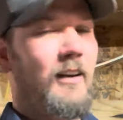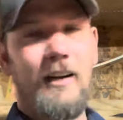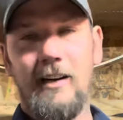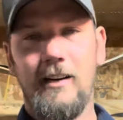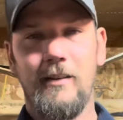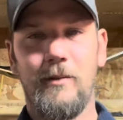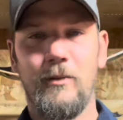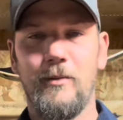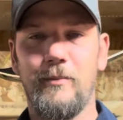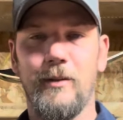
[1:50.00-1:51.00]
And I come
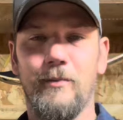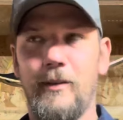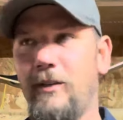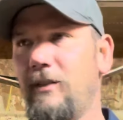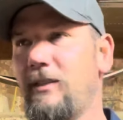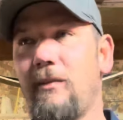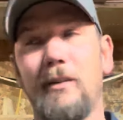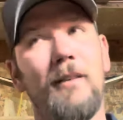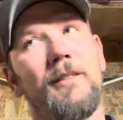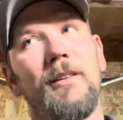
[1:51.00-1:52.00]
home and build bows.
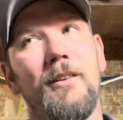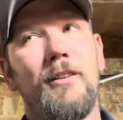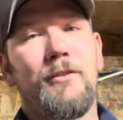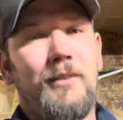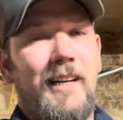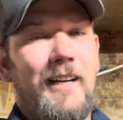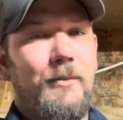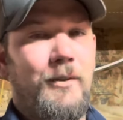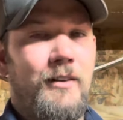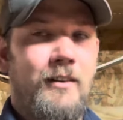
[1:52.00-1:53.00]
Sometimes on lunch when I get
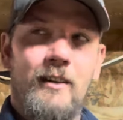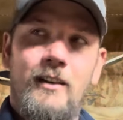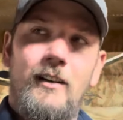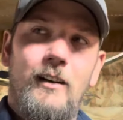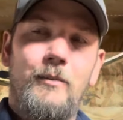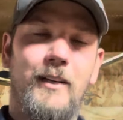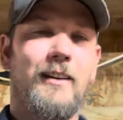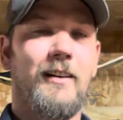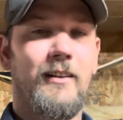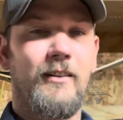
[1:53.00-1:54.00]
one, I'll be in
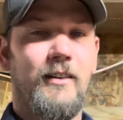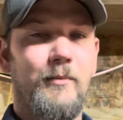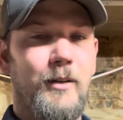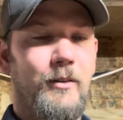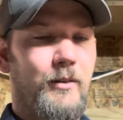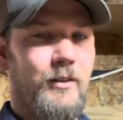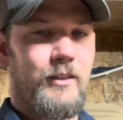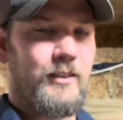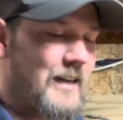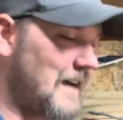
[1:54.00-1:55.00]
there clearing the bow or
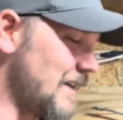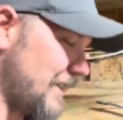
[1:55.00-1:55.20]
just adding